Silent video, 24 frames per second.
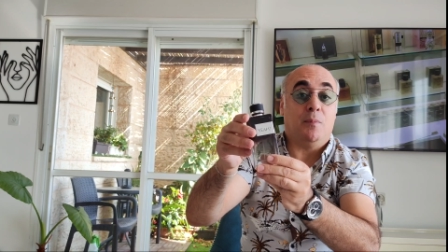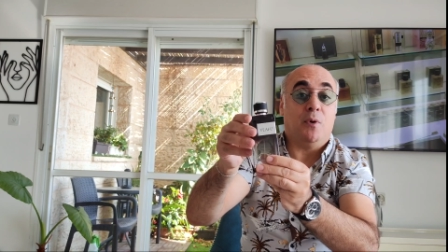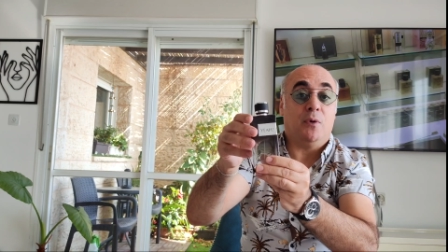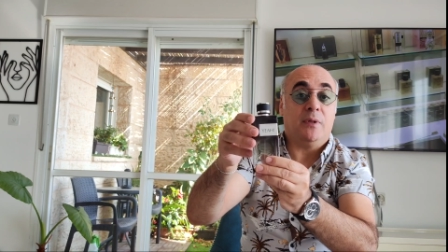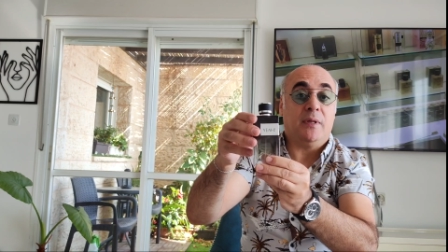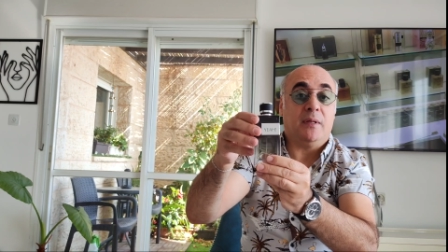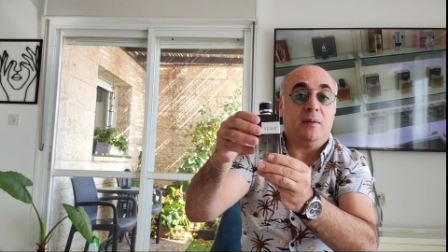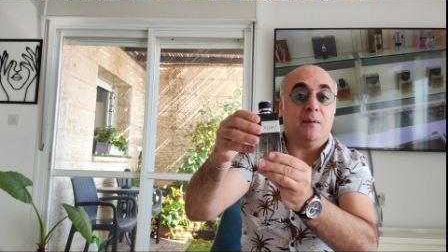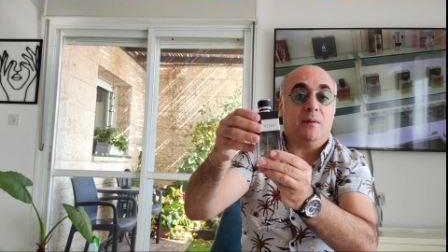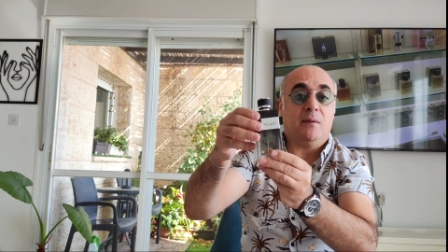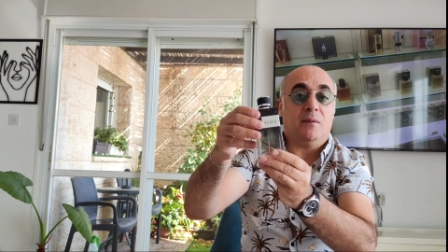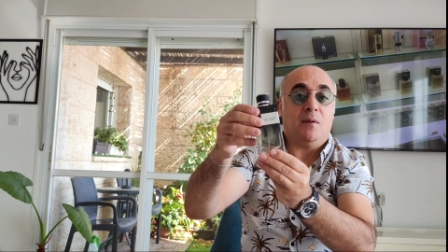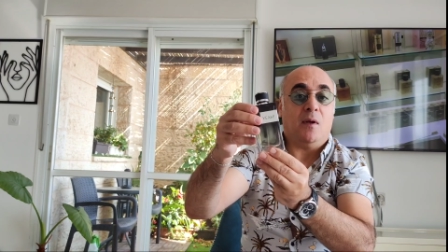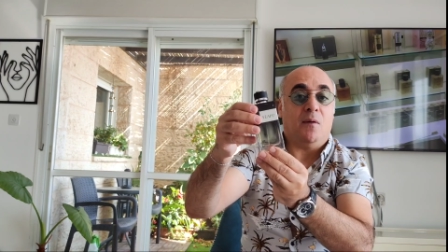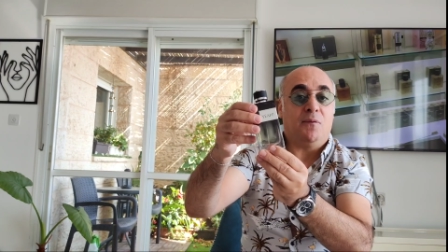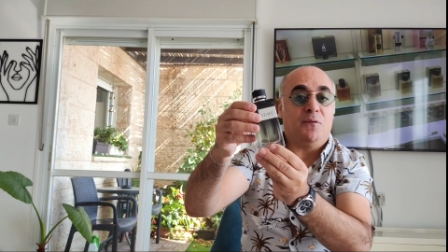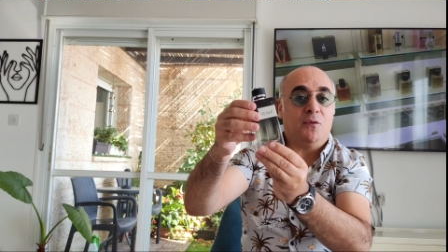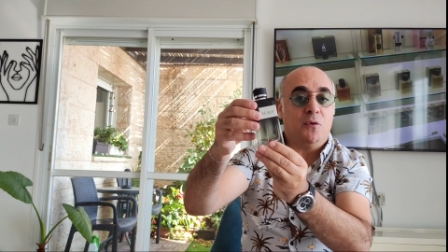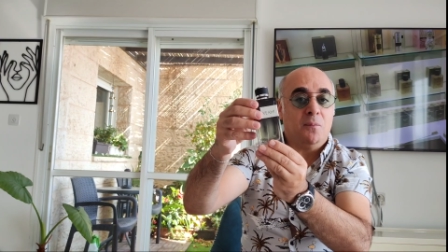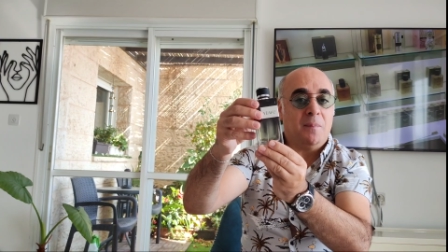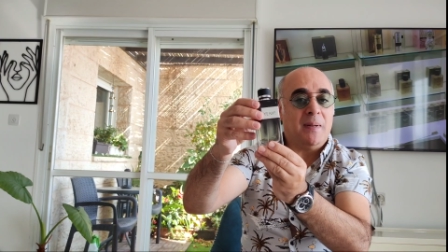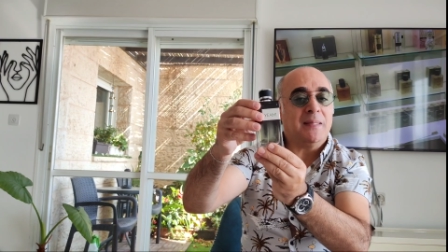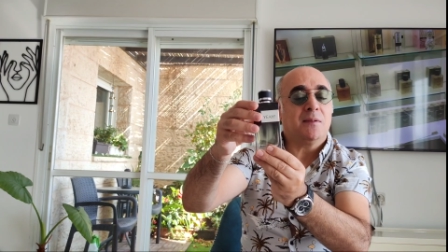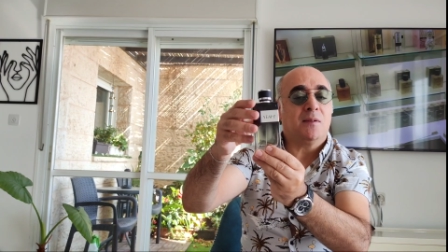I bought it a
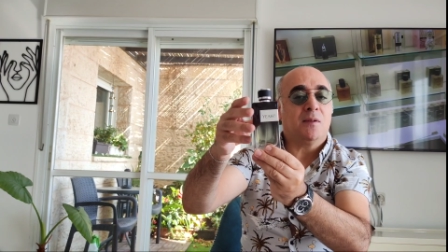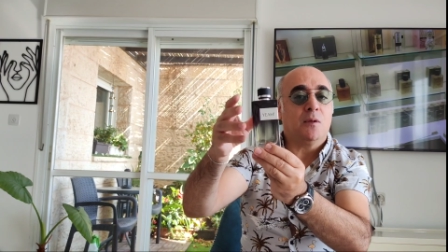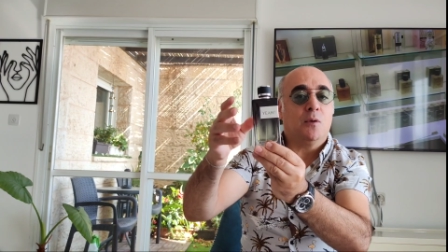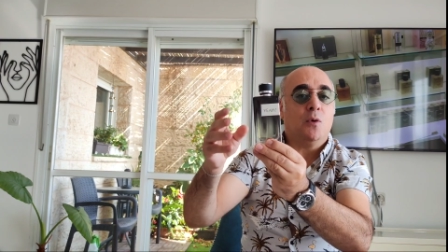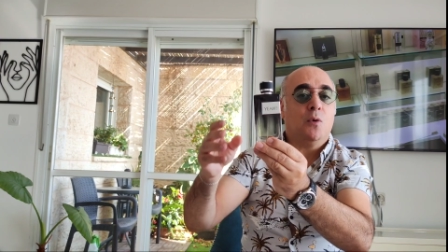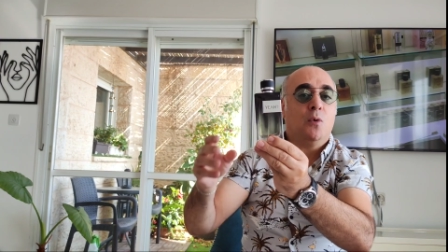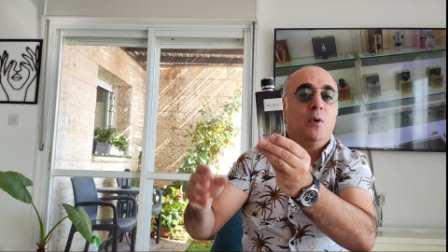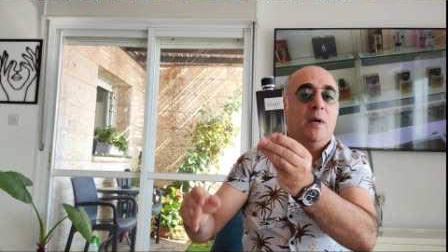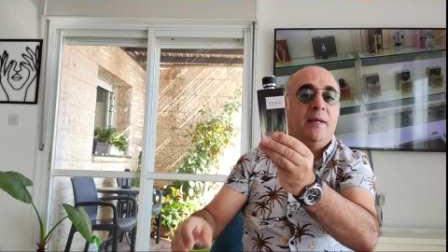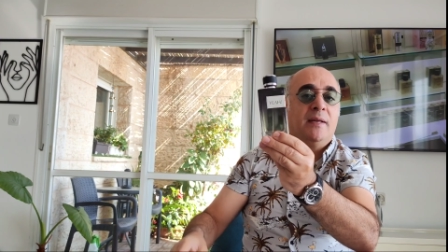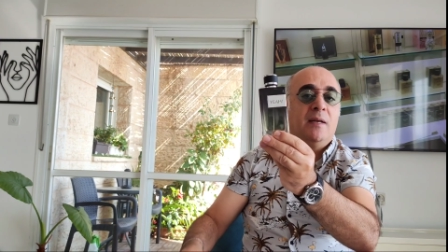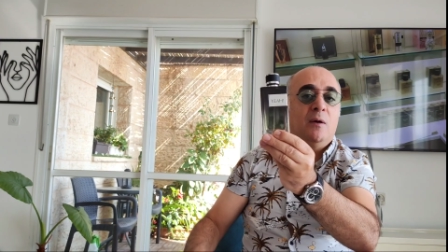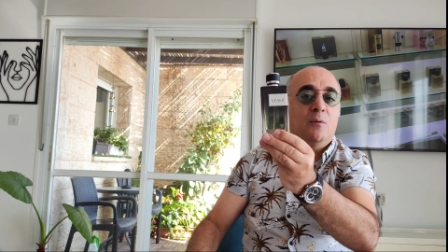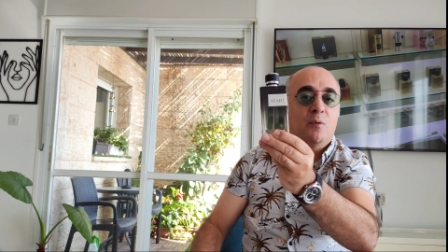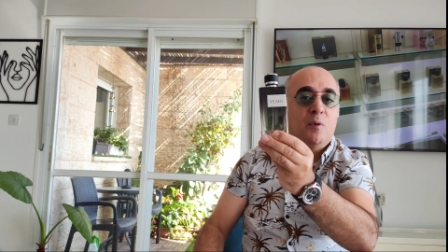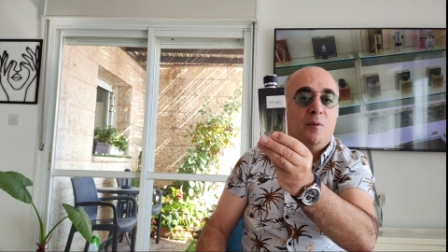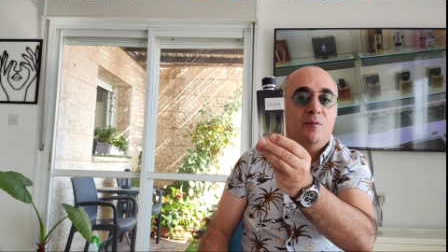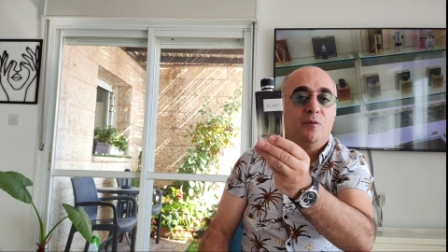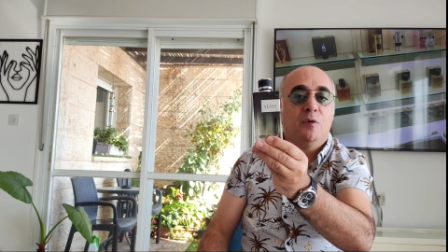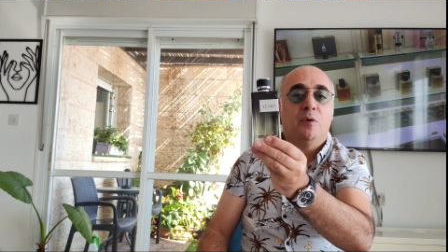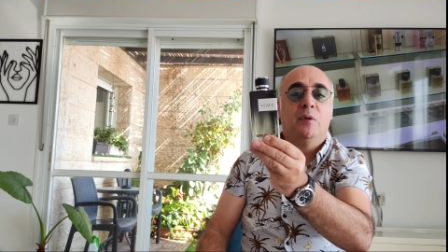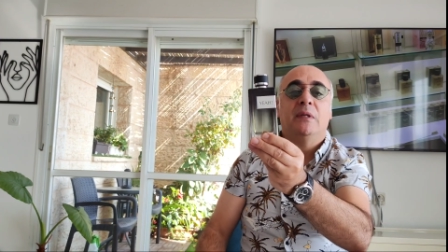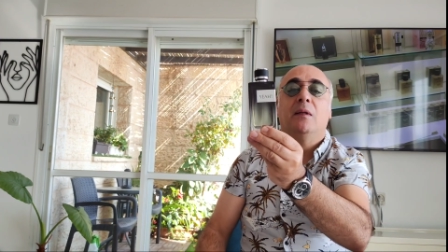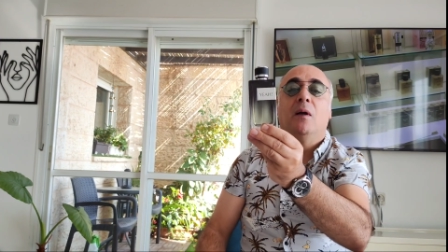few months ago and I
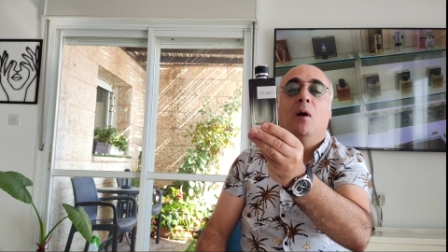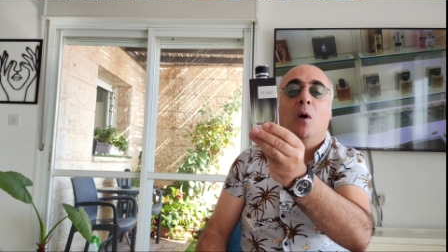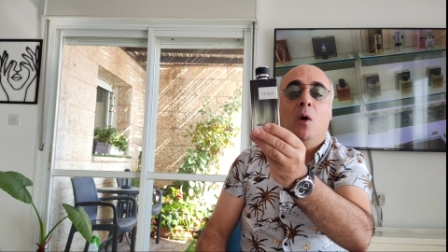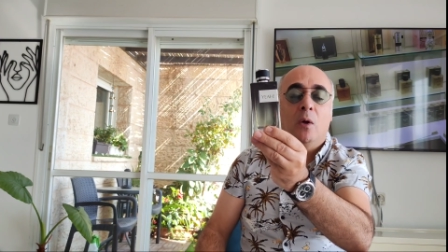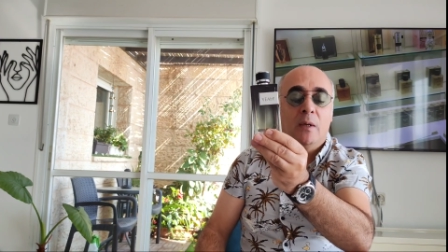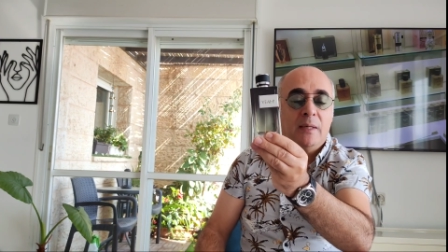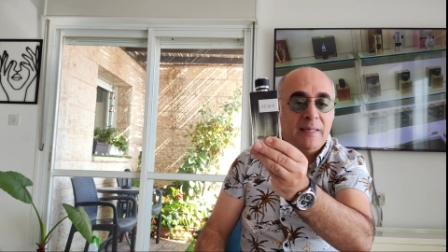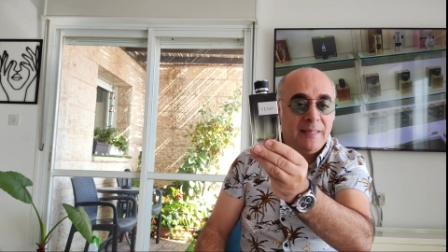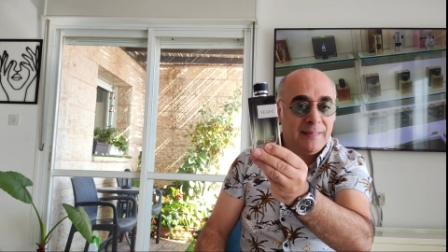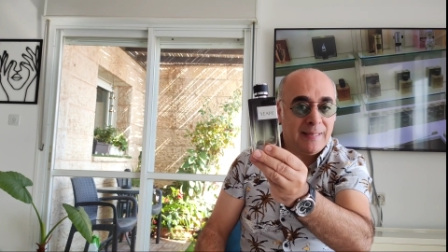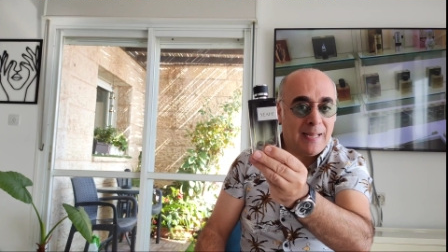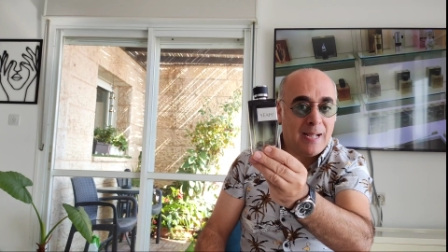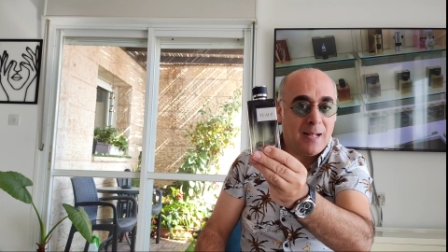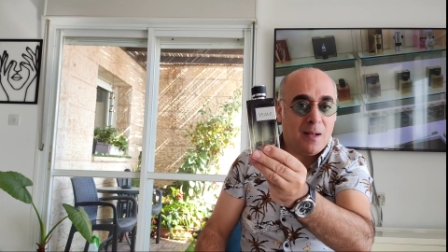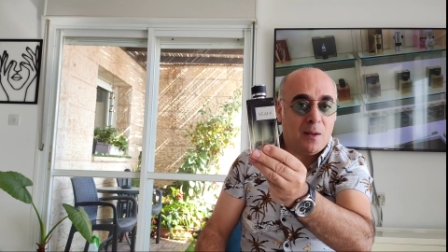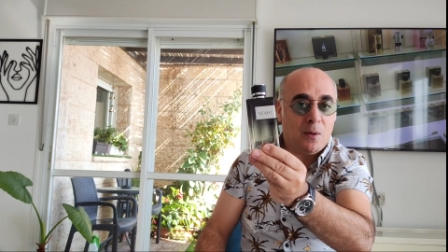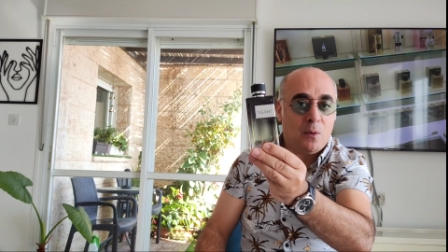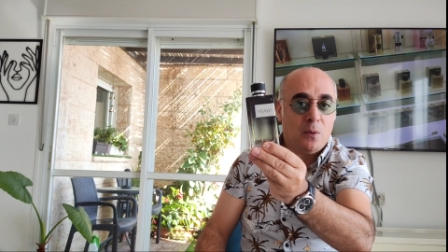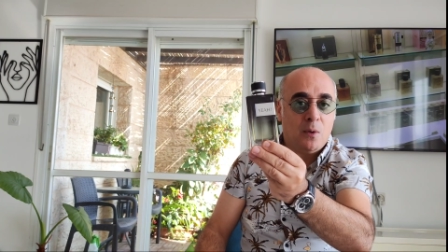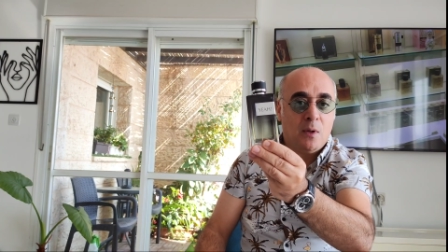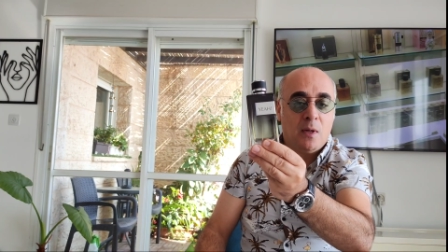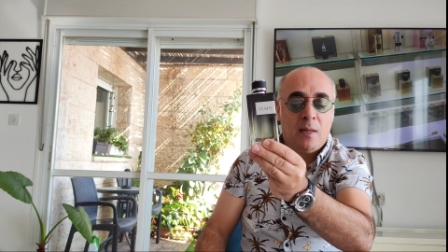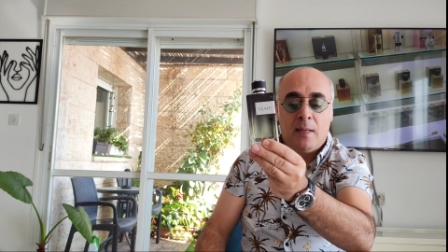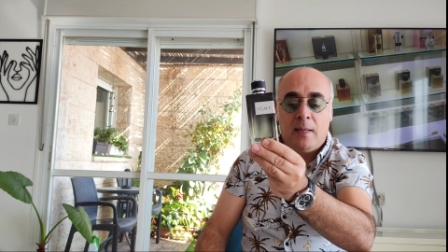review it only
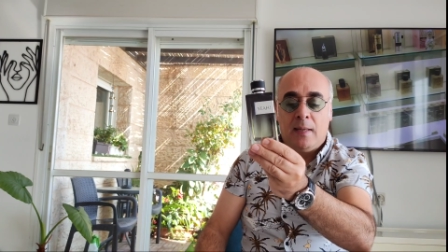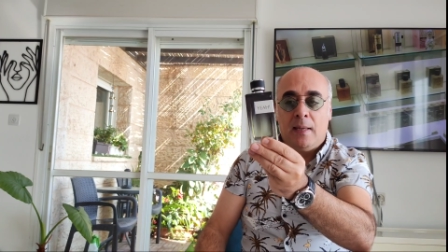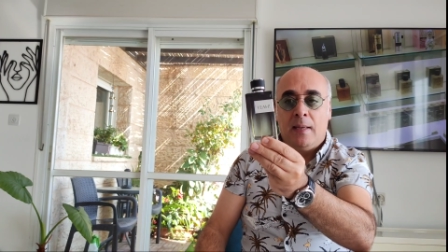now.